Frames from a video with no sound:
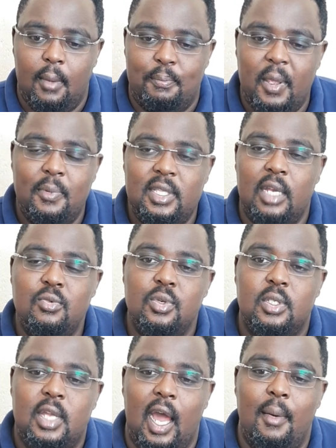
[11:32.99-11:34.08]
people that
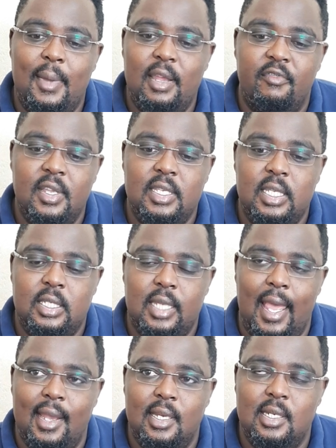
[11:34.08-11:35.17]
would come and visit,
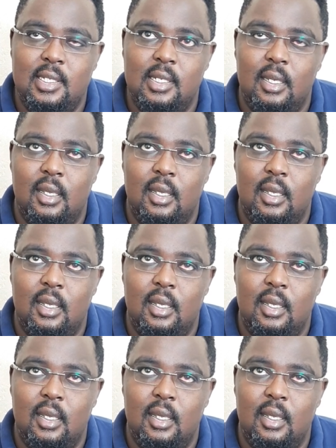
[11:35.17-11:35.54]
and